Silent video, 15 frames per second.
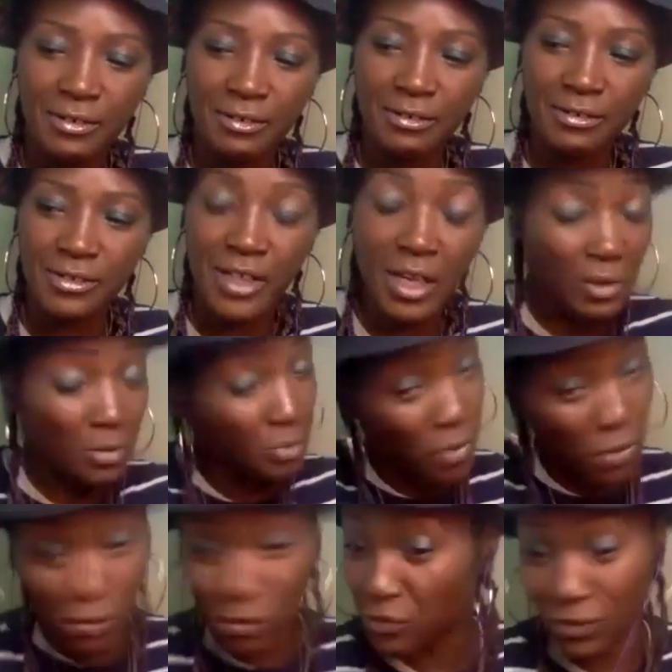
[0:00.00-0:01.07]
she had
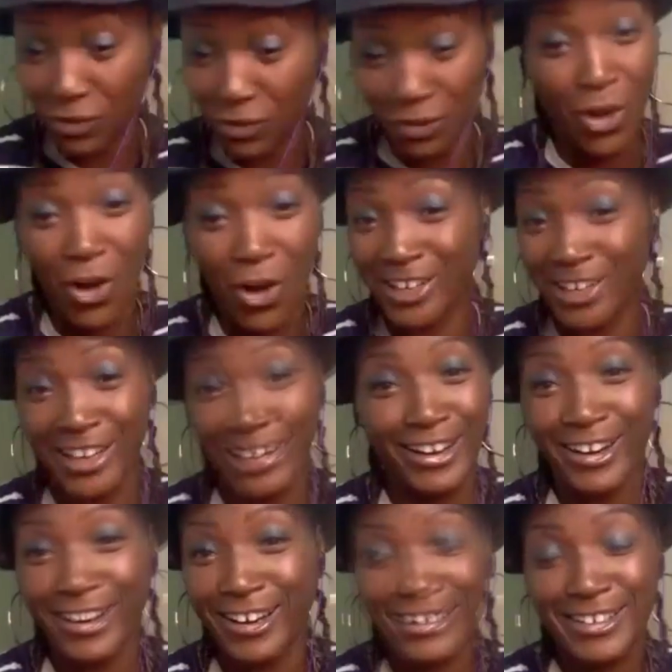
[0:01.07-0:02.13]
beautiful long
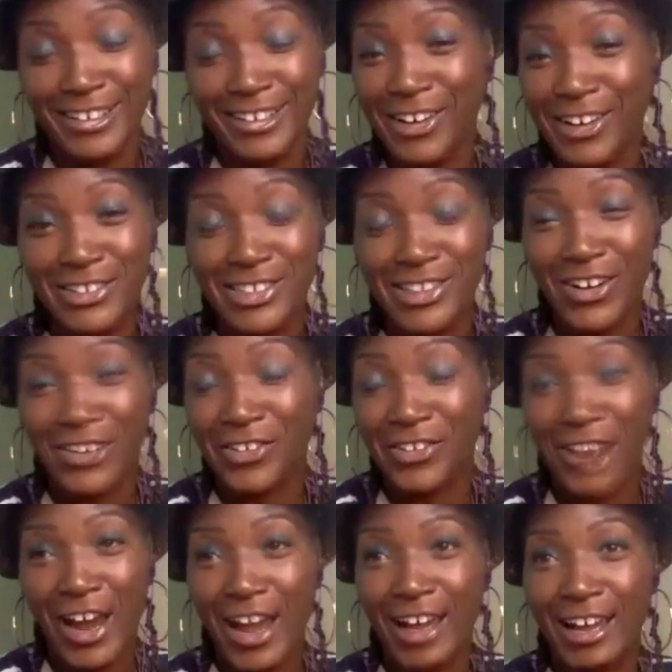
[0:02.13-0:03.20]
hair, it was all
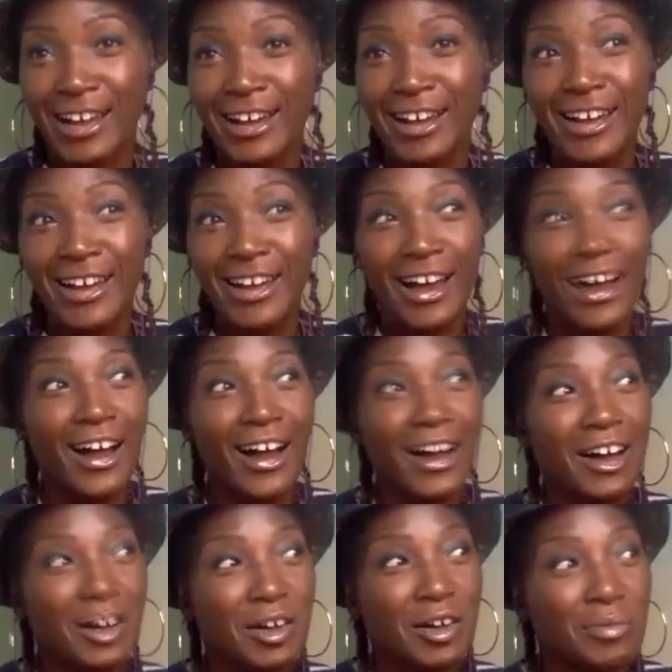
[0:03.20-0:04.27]
gray.
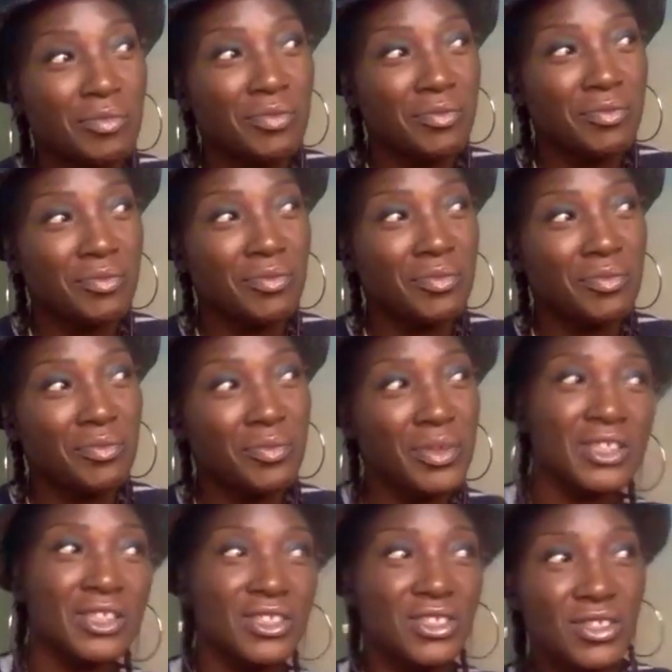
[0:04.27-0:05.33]
Um,
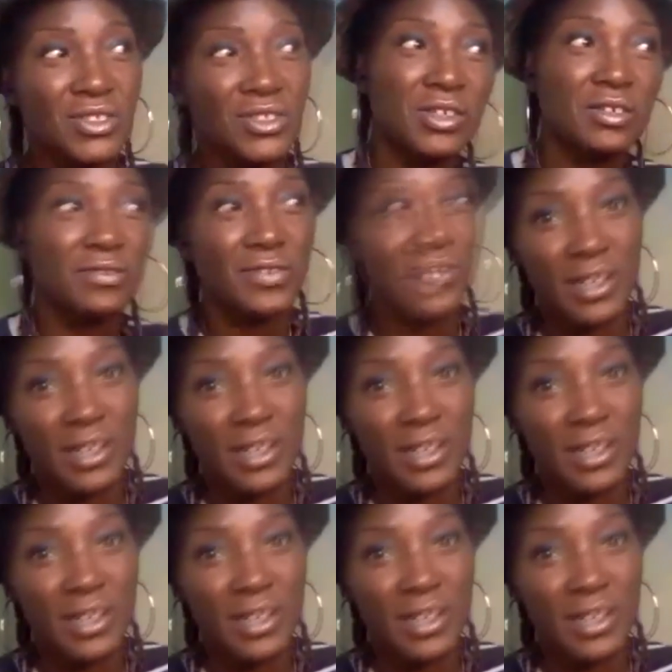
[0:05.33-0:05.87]
but just sort of